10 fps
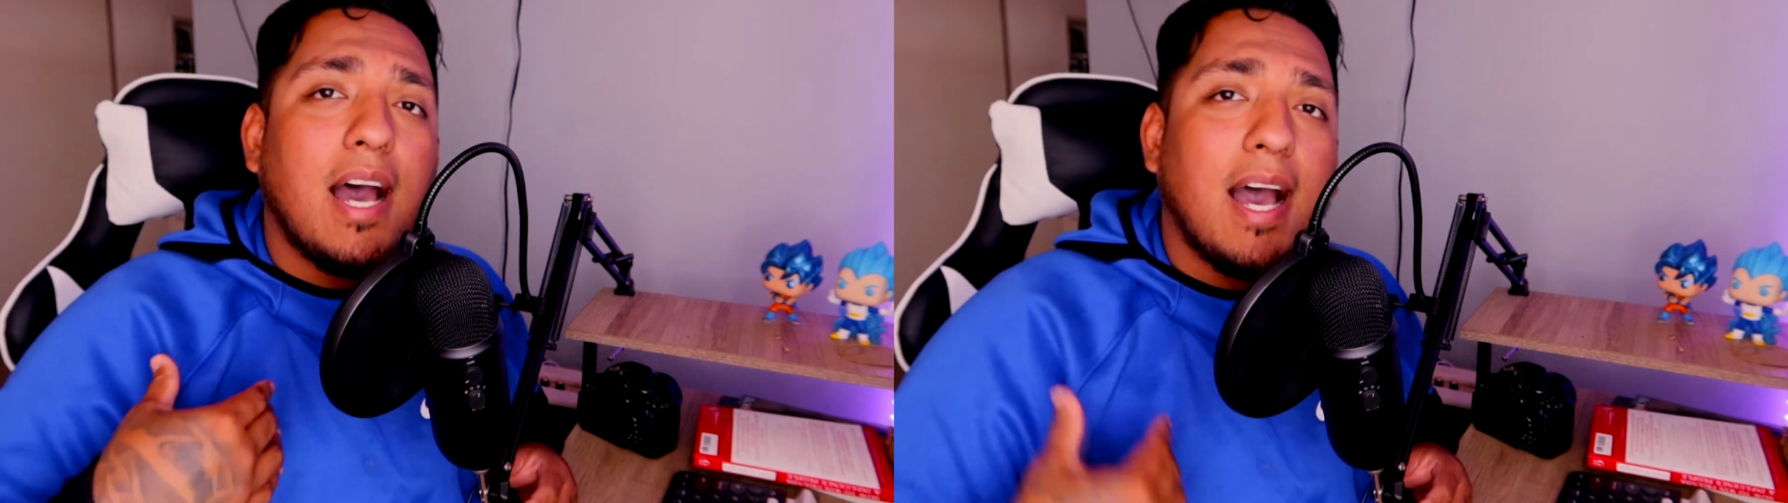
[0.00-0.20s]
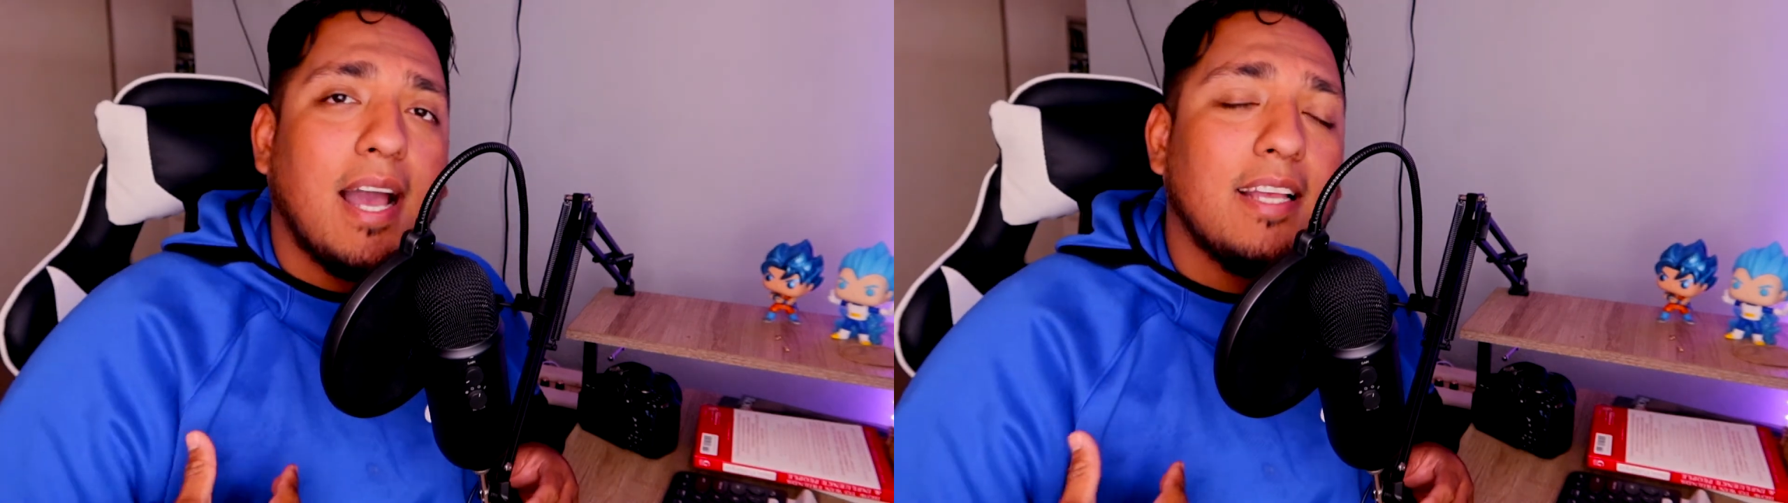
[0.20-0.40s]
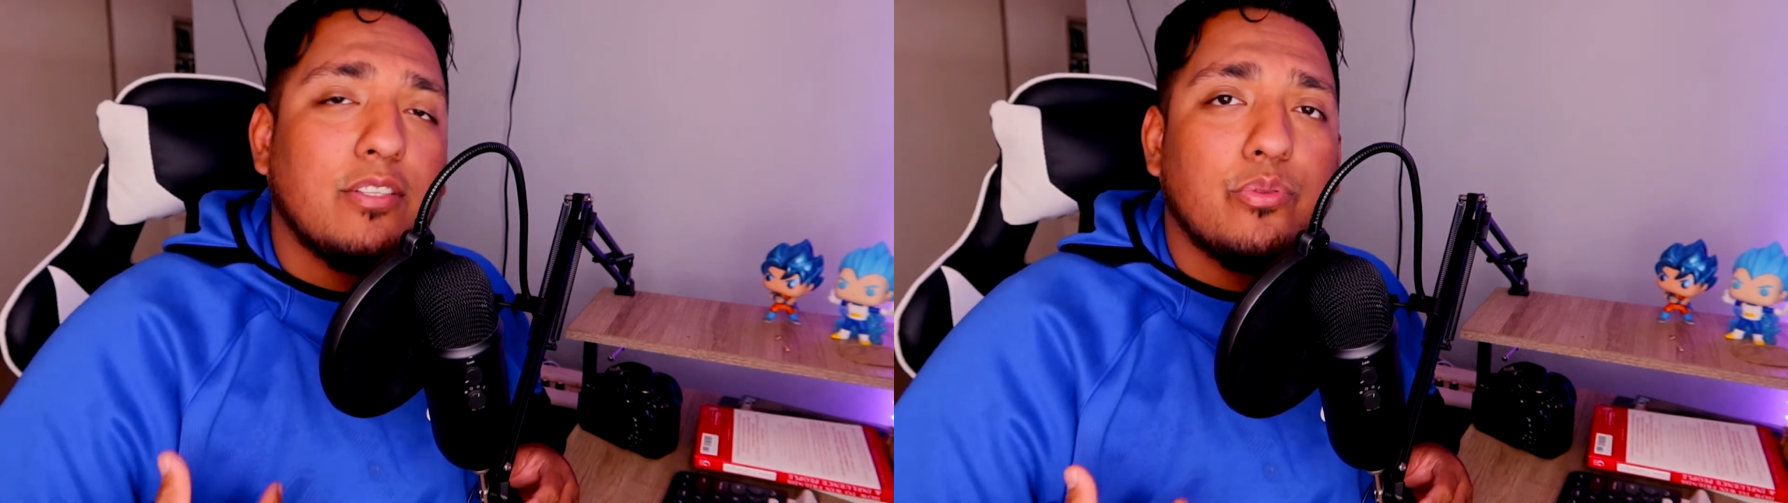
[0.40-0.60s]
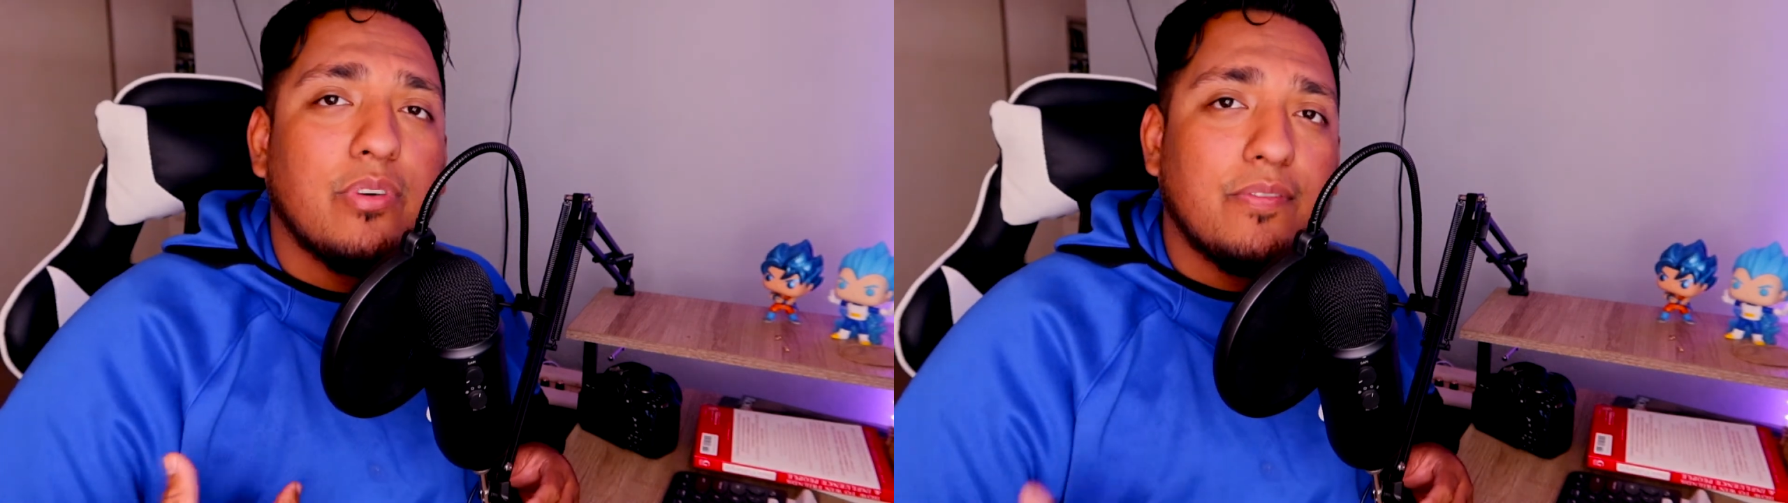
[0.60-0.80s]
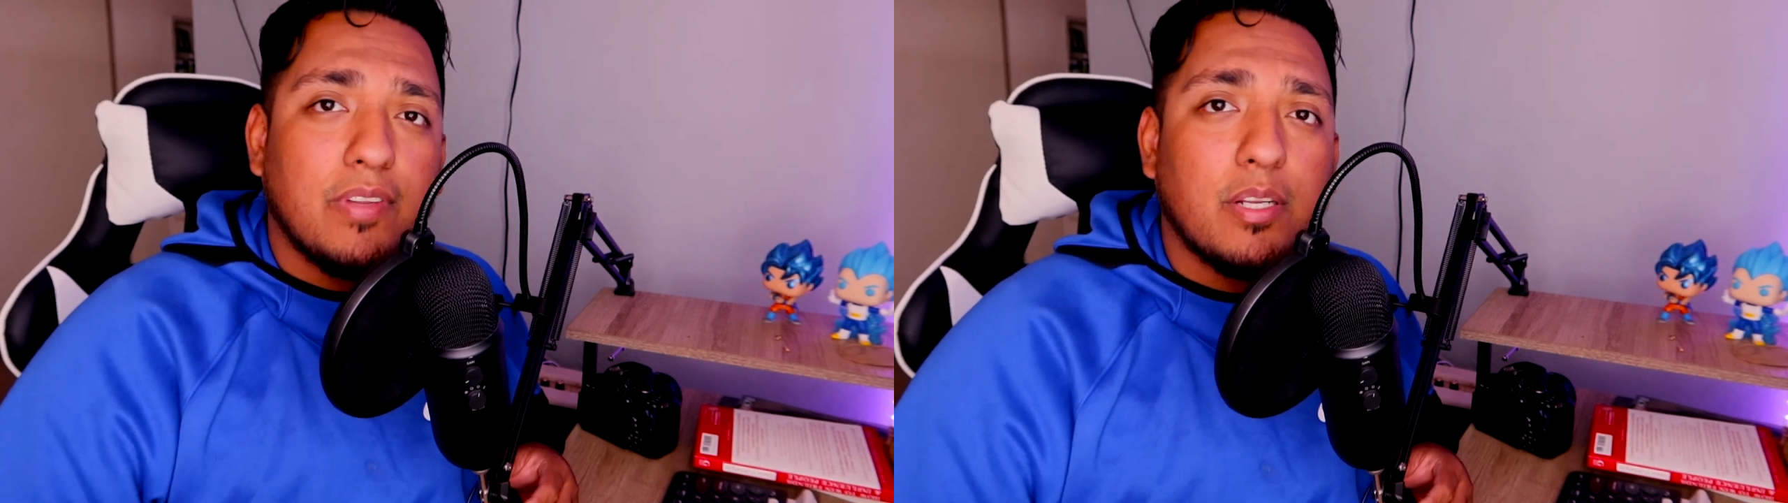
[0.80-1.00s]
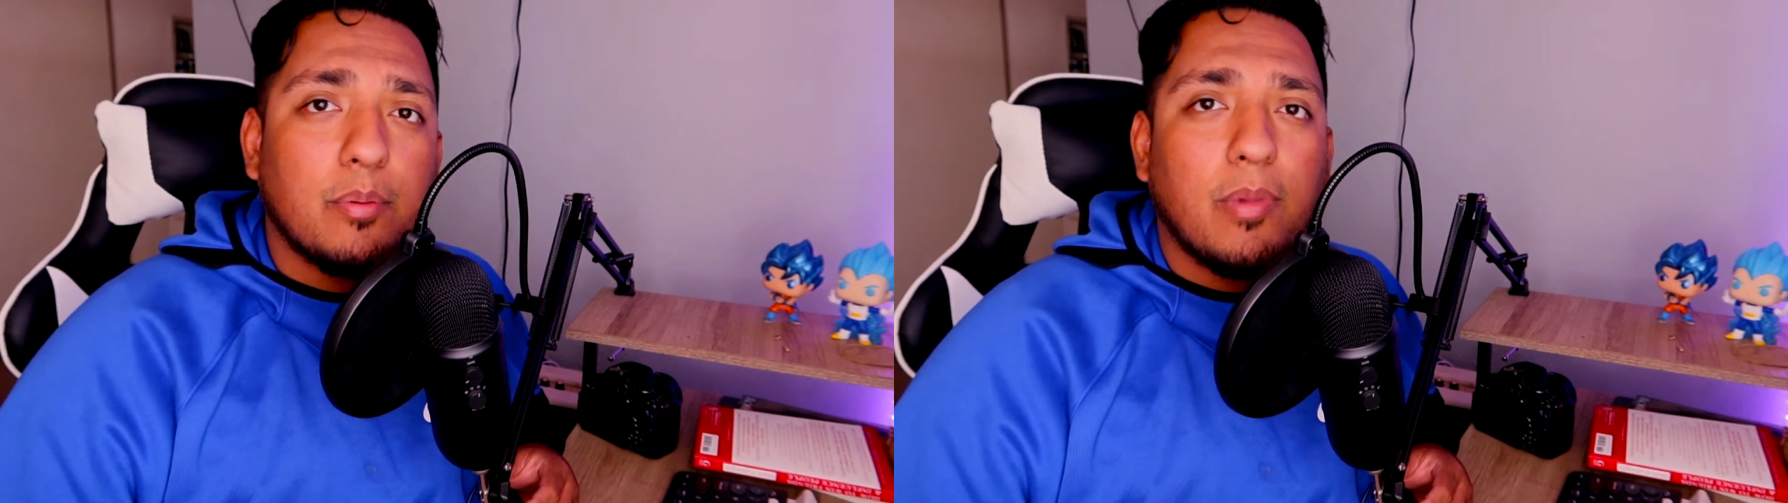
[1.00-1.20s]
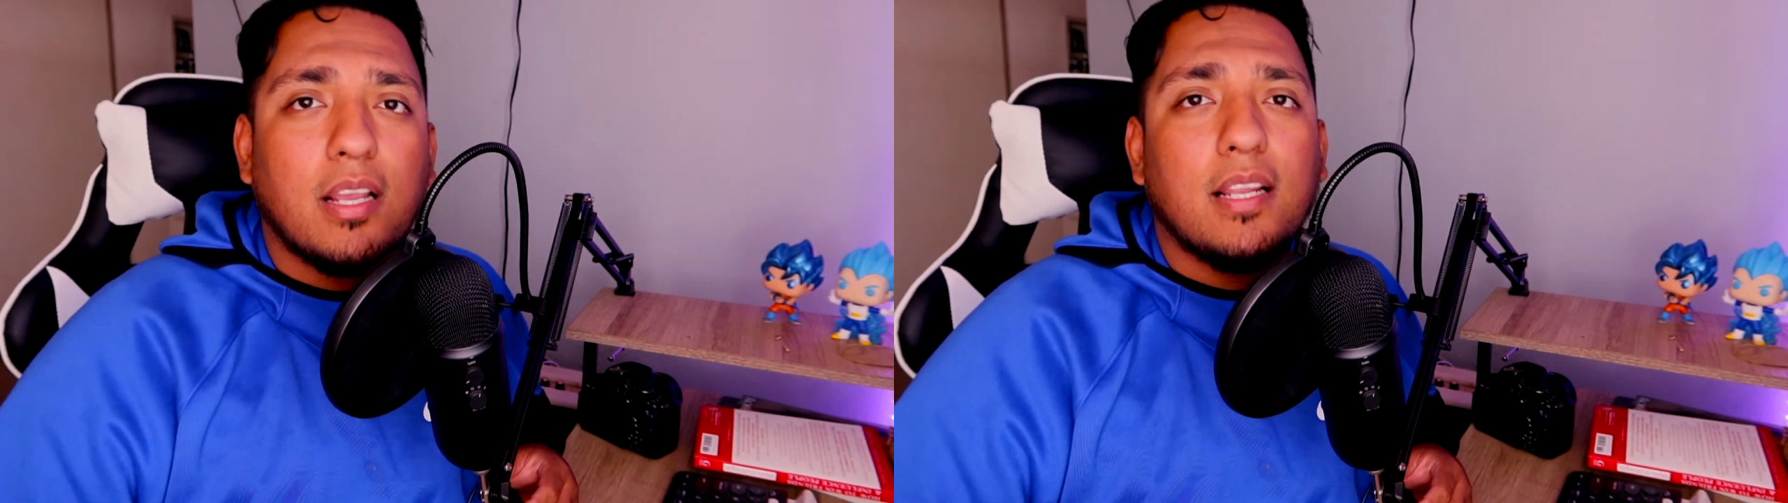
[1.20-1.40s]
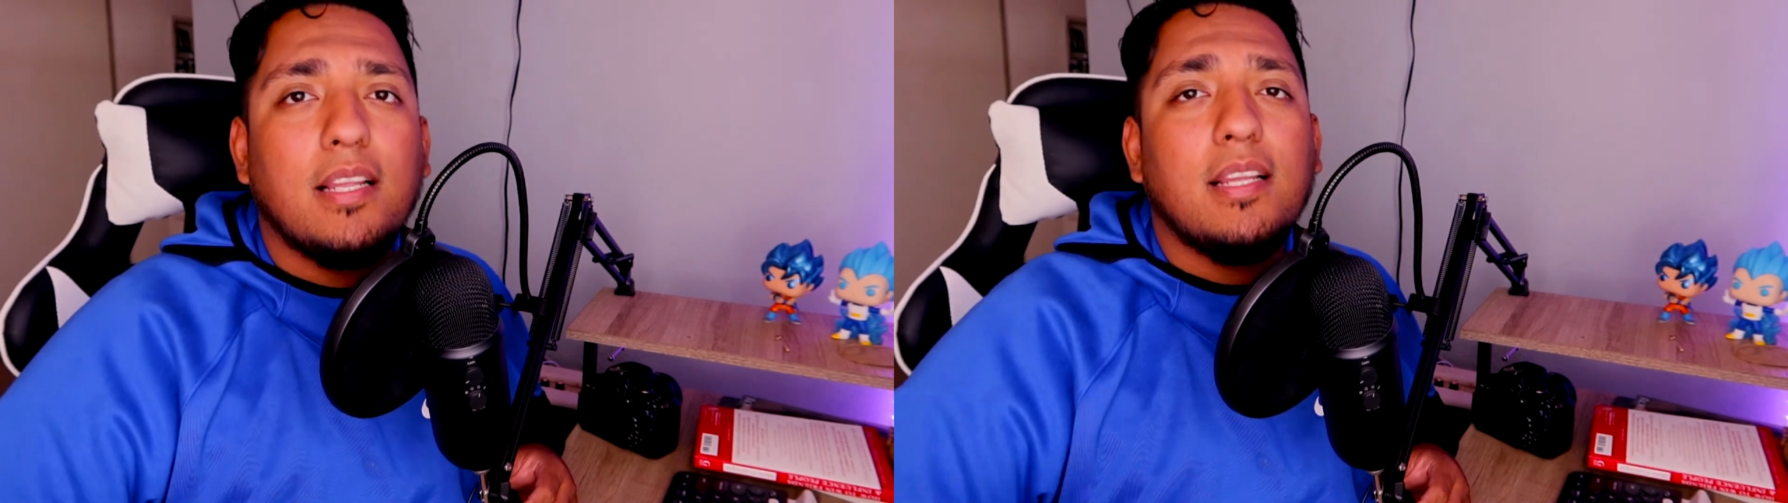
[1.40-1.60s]
I do affiliate
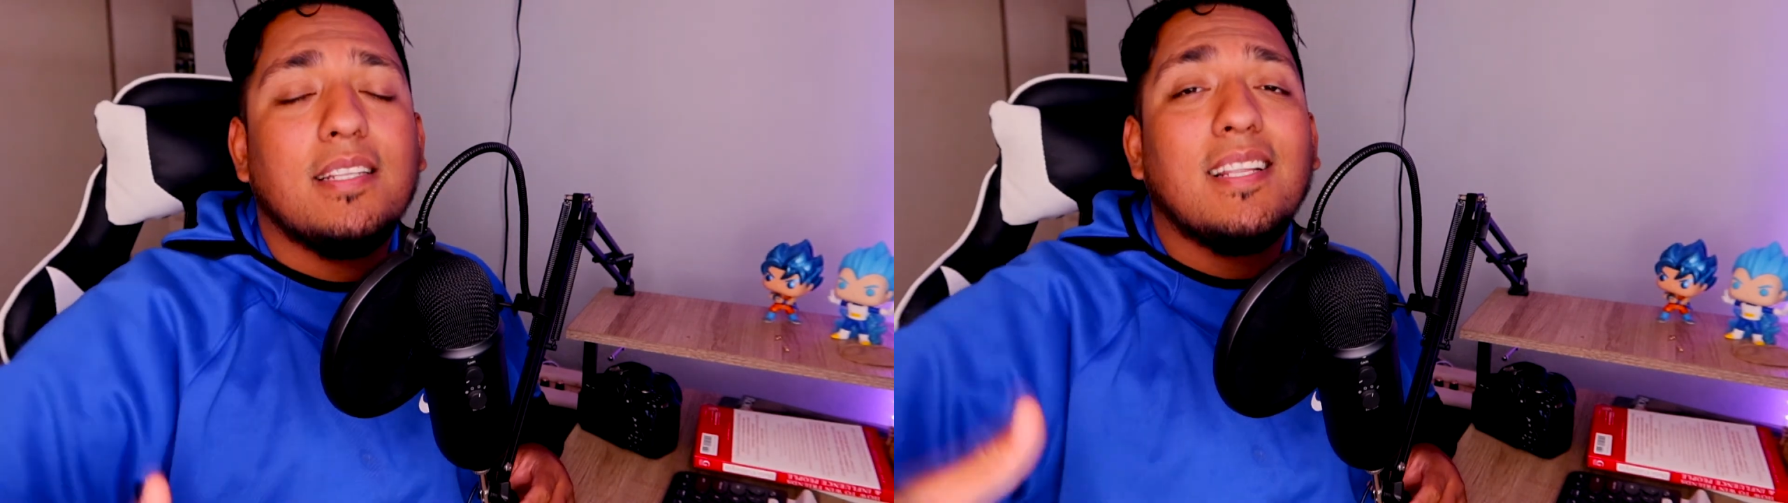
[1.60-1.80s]
marketing,